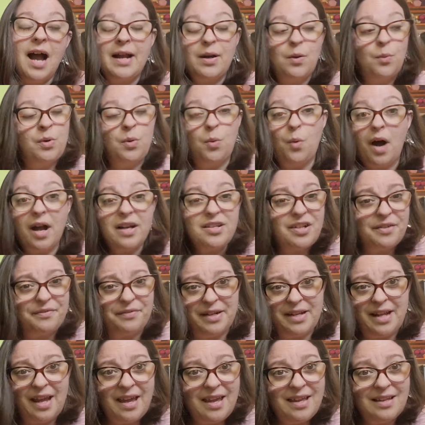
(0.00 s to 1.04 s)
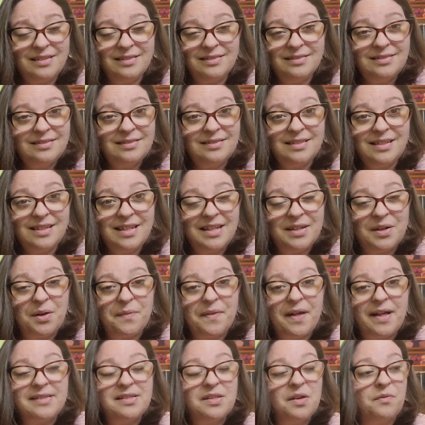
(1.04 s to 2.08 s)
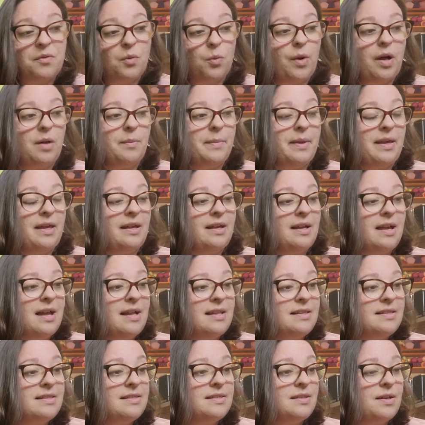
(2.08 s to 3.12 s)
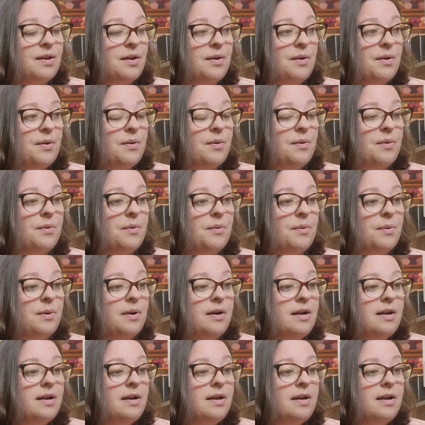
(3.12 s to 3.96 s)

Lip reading: want to wash every day. That's overwhelming. And so